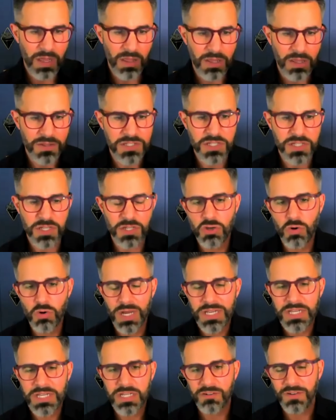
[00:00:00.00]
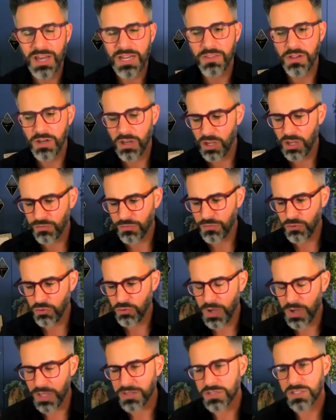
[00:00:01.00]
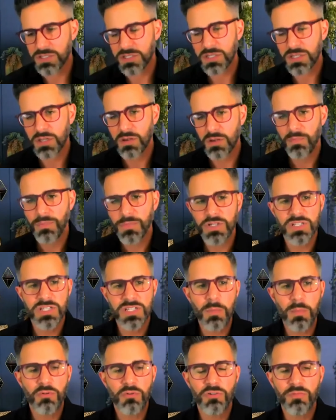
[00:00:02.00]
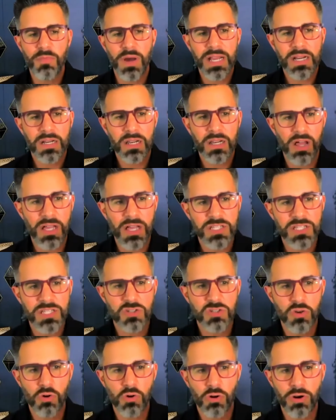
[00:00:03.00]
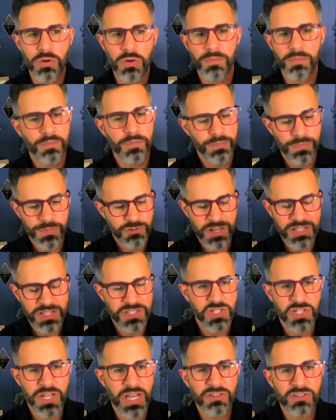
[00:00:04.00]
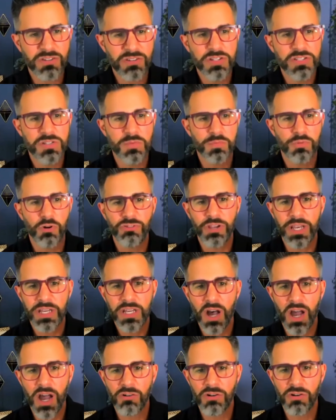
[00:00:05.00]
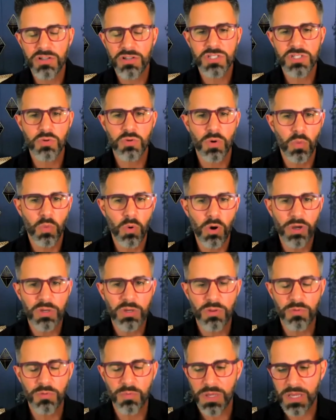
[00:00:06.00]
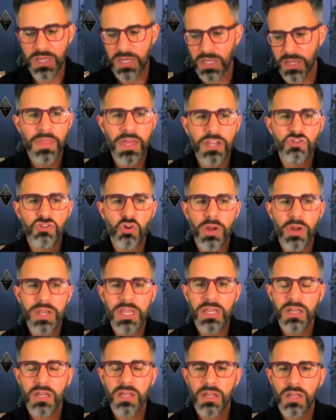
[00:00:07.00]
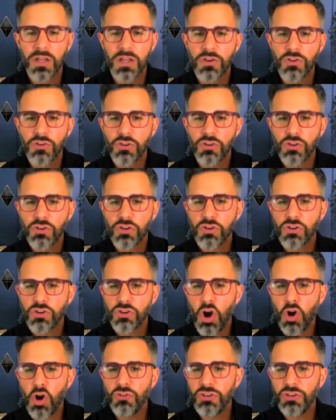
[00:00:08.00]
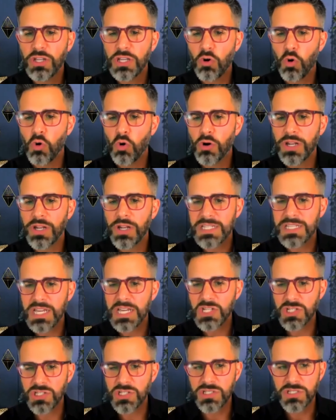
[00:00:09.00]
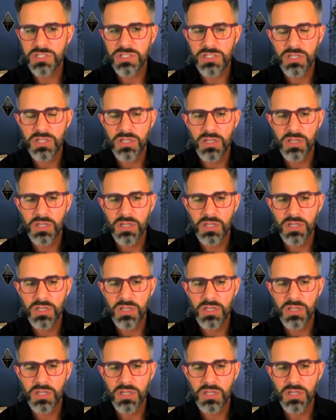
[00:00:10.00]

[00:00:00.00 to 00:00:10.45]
This is a new idea I've had in the last few months, because a number of my clients who are in Transition Excellence and Project Kairos, who are working with me, they're joining coaching organizations.